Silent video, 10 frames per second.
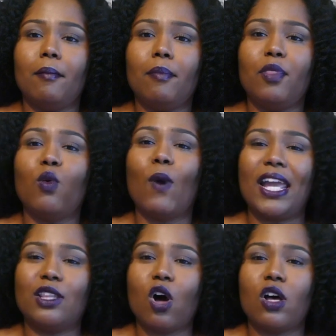the
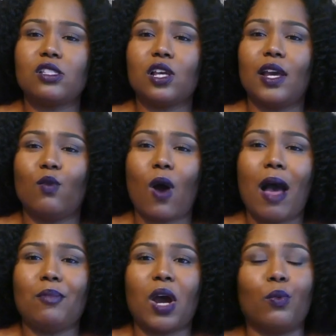weight loss and why
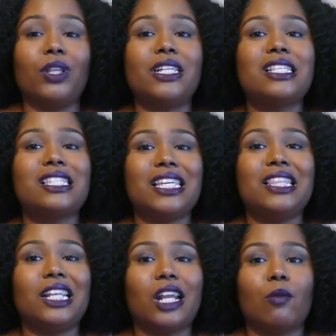I'm not really
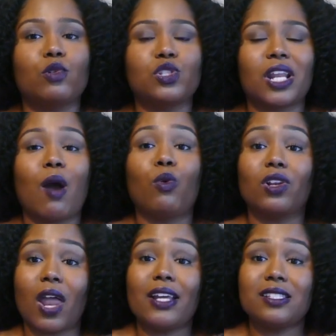seeing the numbers that I would
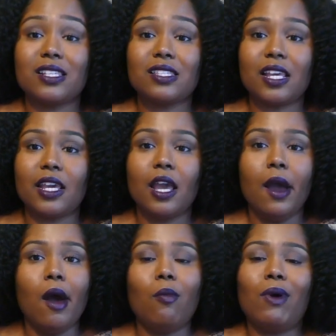like to see.
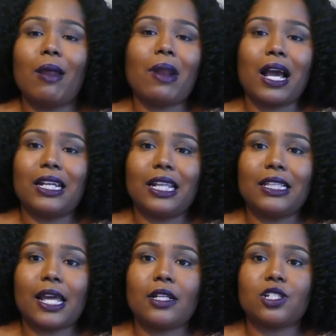But I'm not going to
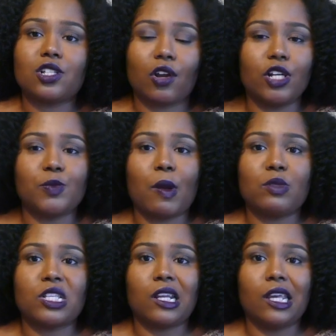let that discourage me. I'm
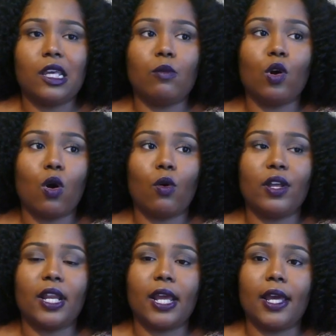just going to keep
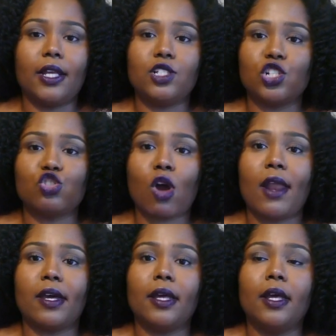going and just try
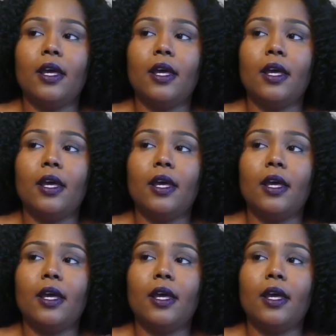to